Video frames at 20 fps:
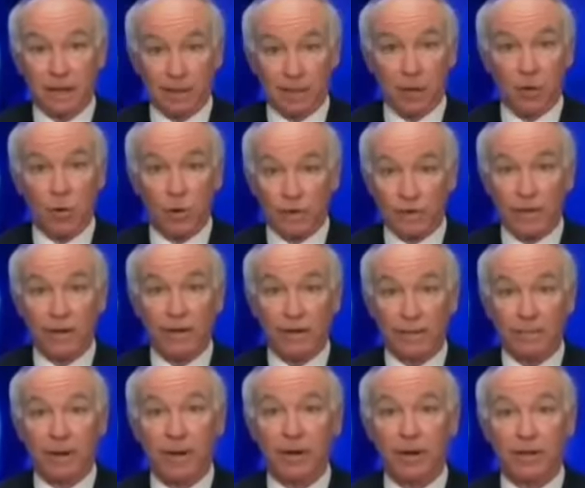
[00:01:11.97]
ordinary
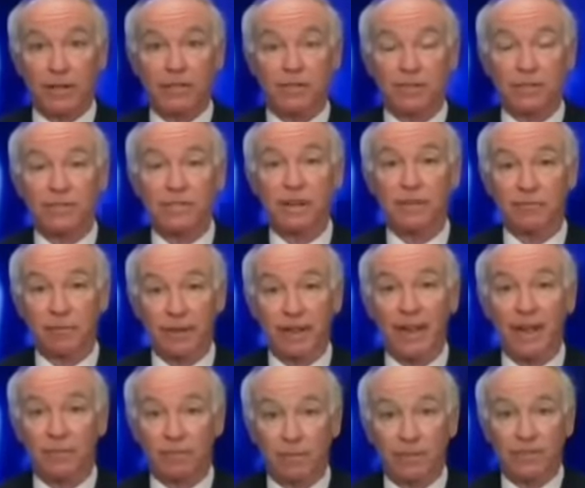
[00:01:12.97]
Americans are suffering
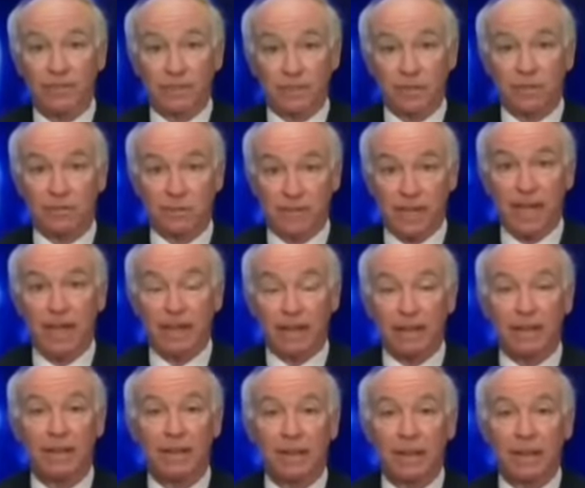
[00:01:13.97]
every single day